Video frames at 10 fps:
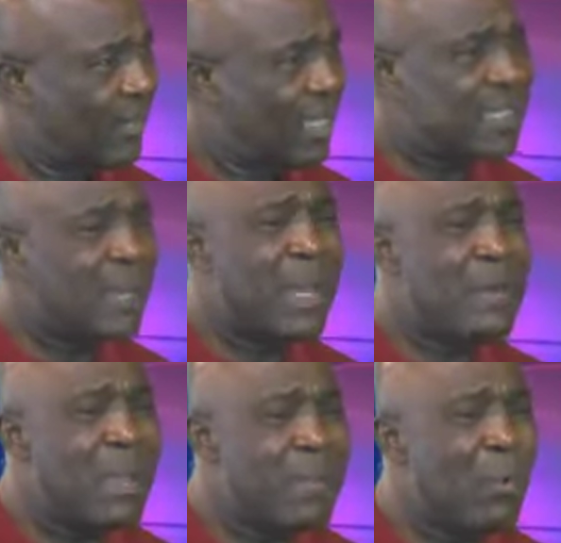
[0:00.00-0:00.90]
Each time I
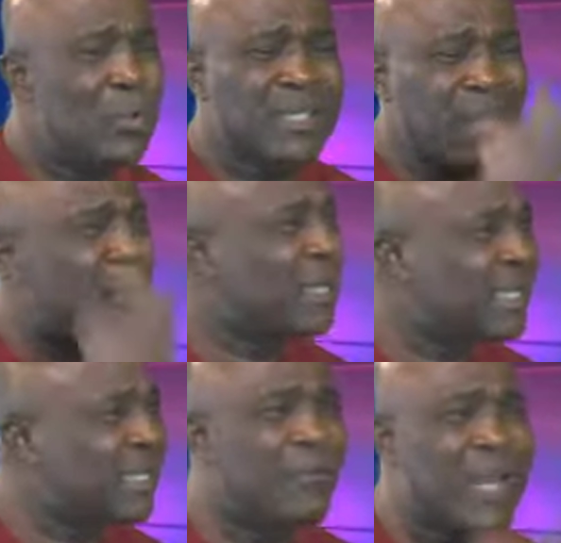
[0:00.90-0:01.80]
remember what's happening in
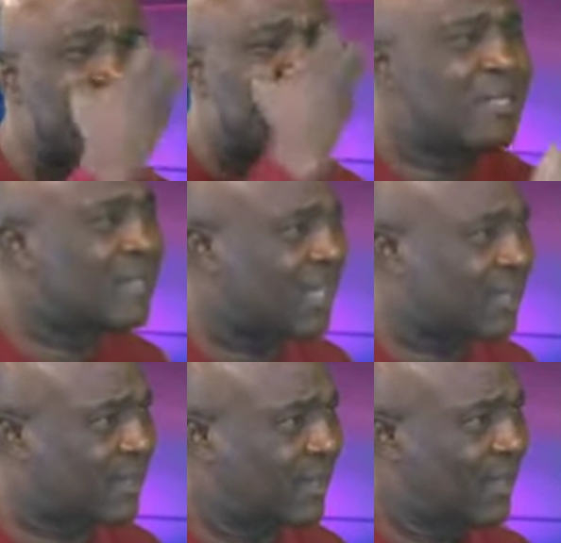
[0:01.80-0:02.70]
Nigeria, I feel like shedding tears.